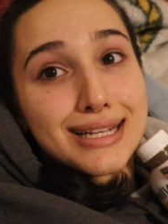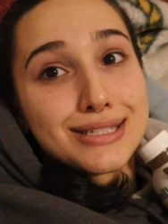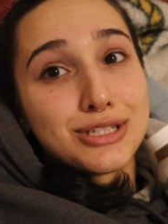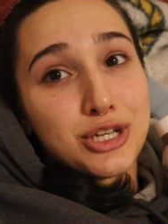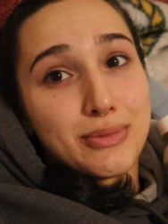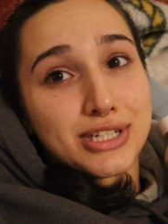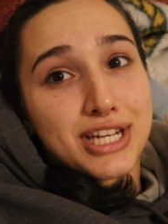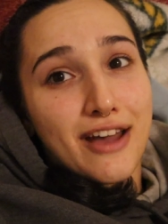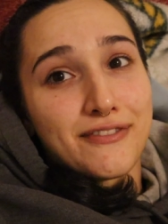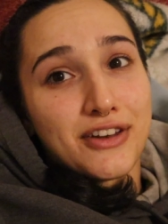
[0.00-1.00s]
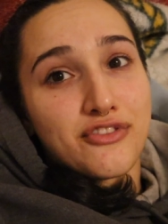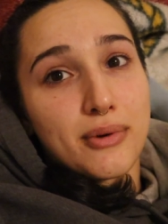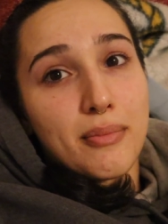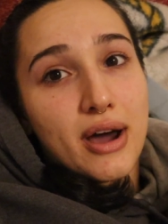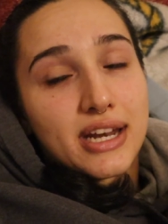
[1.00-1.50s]
that's too much caffeine for
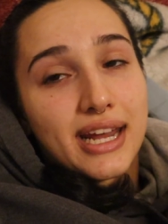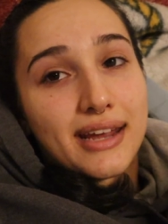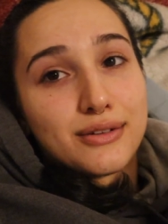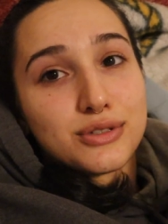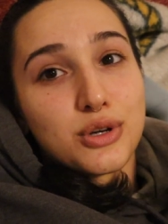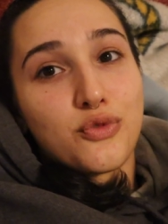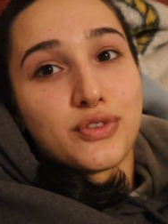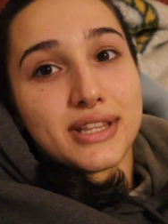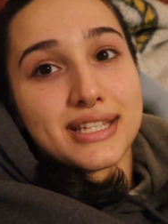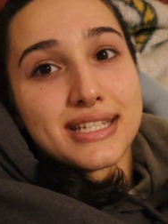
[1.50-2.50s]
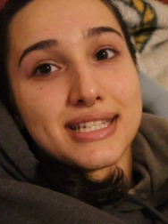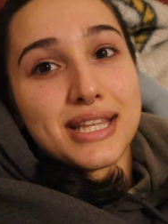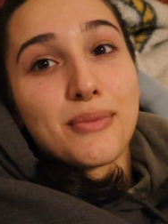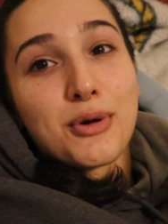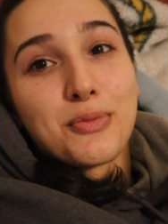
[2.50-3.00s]
my body to handle so hopefully this is
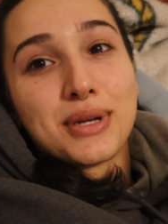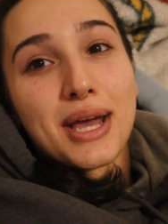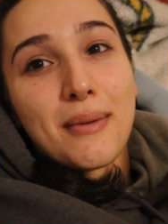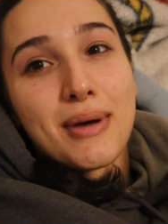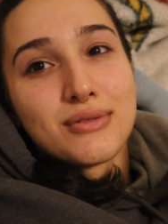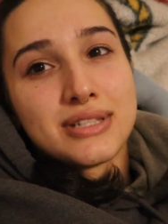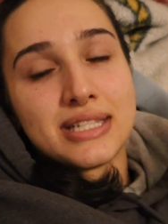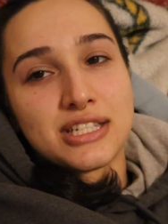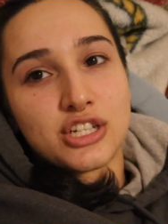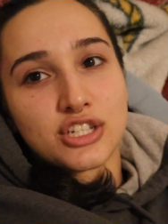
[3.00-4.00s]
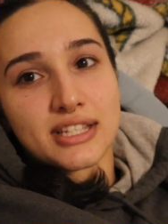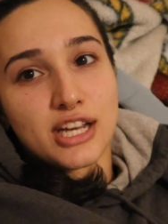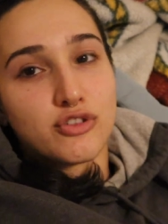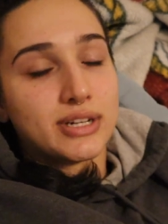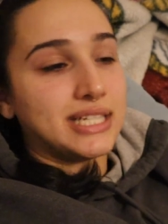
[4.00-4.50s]
the appropriate amount since it's just
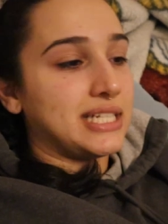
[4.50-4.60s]
like green